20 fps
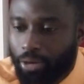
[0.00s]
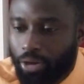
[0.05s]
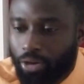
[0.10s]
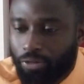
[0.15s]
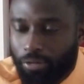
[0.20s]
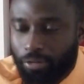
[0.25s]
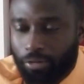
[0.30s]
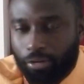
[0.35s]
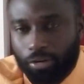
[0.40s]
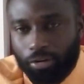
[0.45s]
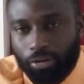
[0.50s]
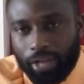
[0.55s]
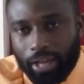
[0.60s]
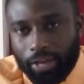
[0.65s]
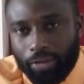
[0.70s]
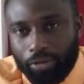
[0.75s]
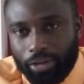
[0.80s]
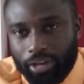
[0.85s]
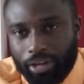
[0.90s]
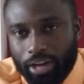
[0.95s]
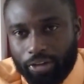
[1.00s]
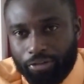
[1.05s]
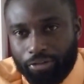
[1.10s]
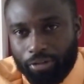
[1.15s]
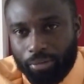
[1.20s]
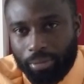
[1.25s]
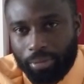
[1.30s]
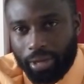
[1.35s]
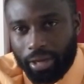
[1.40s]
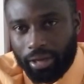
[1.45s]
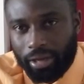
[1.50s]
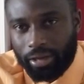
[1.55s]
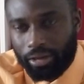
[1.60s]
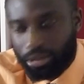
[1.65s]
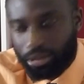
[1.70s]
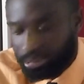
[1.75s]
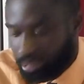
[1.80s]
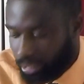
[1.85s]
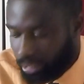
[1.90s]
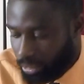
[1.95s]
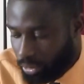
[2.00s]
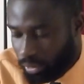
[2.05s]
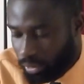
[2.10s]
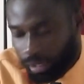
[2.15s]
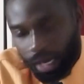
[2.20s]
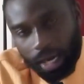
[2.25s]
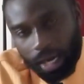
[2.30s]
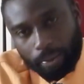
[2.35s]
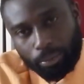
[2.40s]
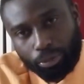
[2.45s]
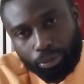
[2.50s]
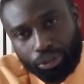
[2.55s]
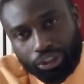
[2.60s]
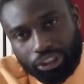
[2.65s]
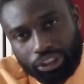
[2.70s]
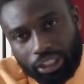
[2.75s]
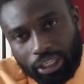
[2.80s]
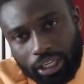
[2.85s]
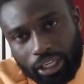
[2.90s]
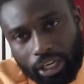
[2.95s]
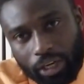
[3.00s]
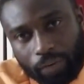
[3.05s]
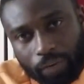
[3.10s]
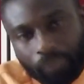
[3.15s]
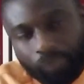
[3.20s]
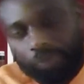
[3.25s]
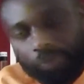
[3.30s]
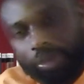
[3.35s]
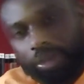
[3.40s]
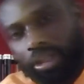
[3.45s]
me know overall like what you got from it, your take on uh, Blue Chanel.